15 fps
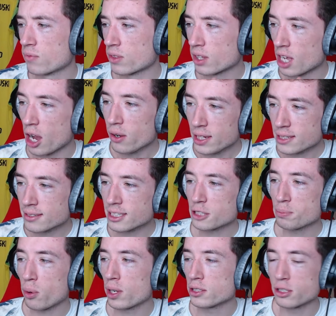6
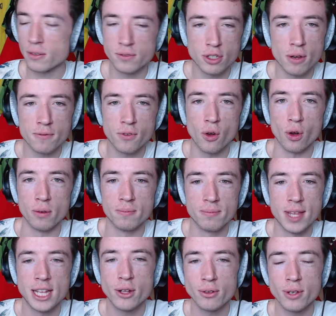points off top 4. They're
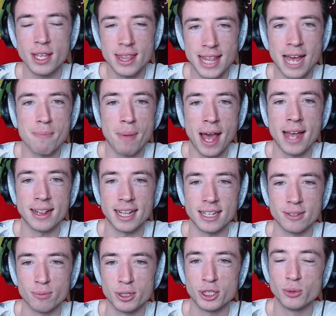not doing that badly,
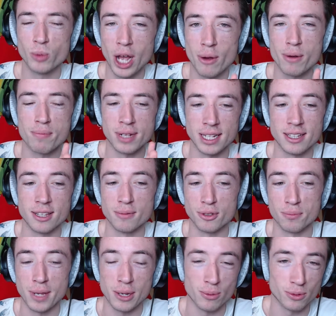which is where we predicted them to
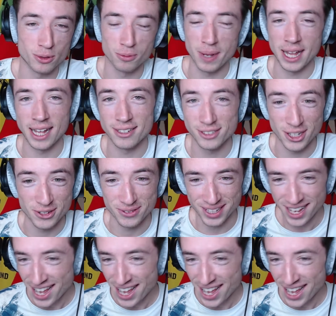be. We'll talk about that soon.